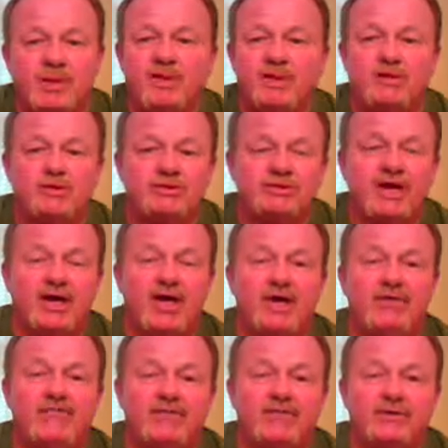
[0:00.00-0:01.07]
being
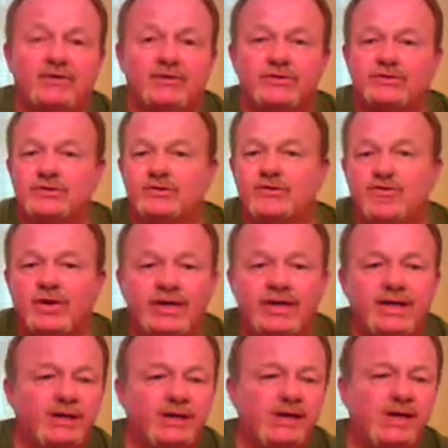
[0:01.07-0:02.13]
herself and
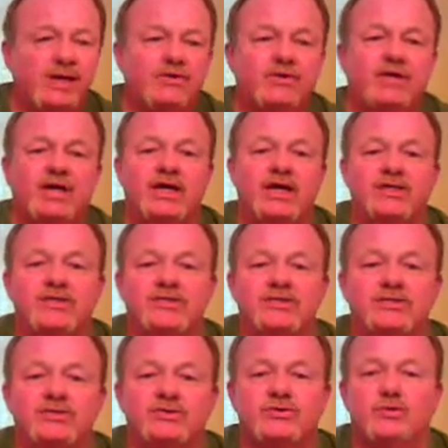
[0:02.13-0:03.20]
treating the other kids
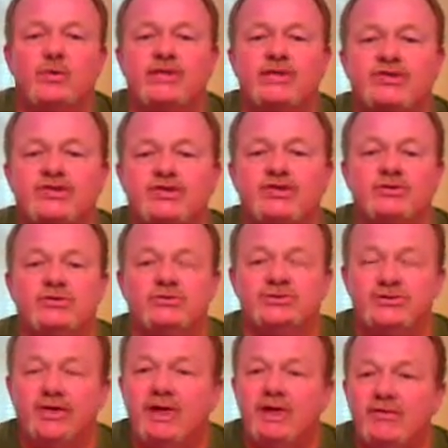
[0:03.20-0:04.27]
just the way she
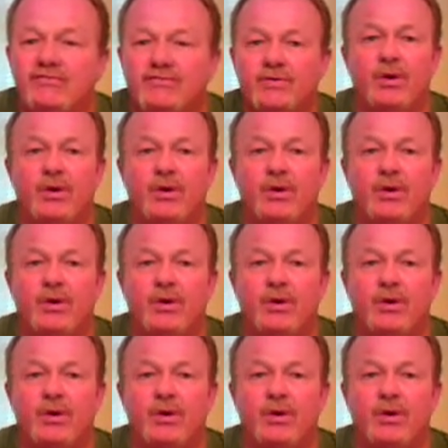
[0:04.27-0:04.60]
herself